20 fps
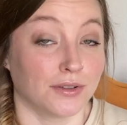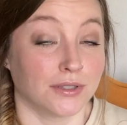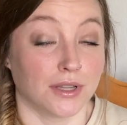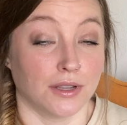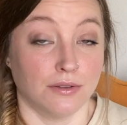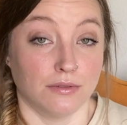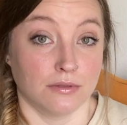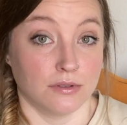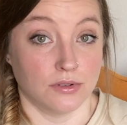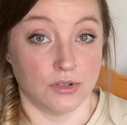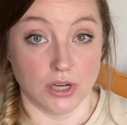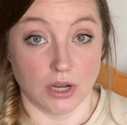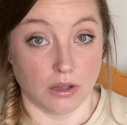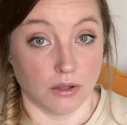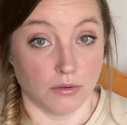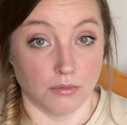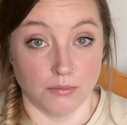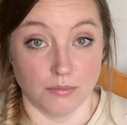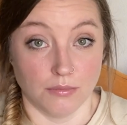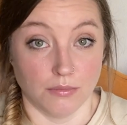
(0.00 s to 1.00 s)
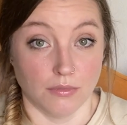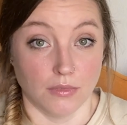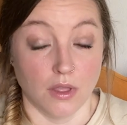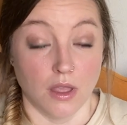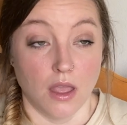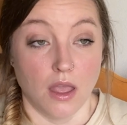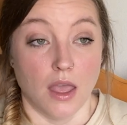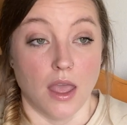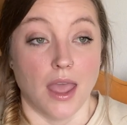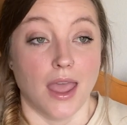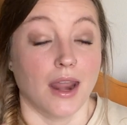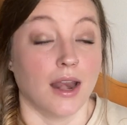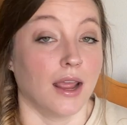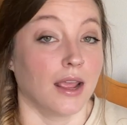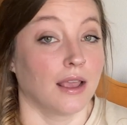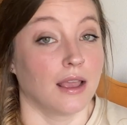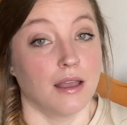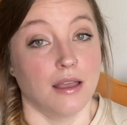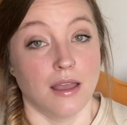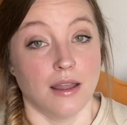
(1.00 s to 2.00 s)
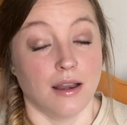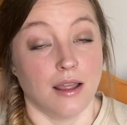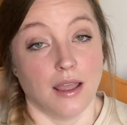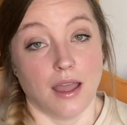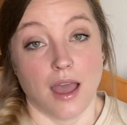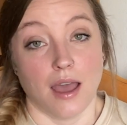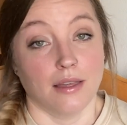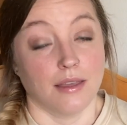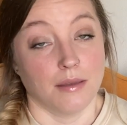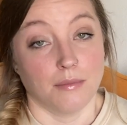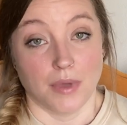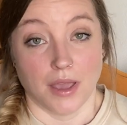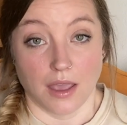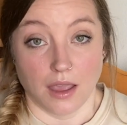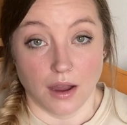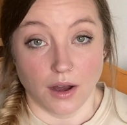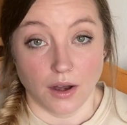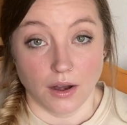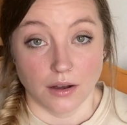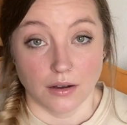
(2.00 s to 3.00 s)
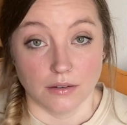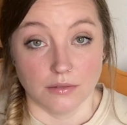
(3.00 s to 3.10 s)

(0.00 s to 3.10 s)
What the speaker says: I use a gel, and I highlight my hair.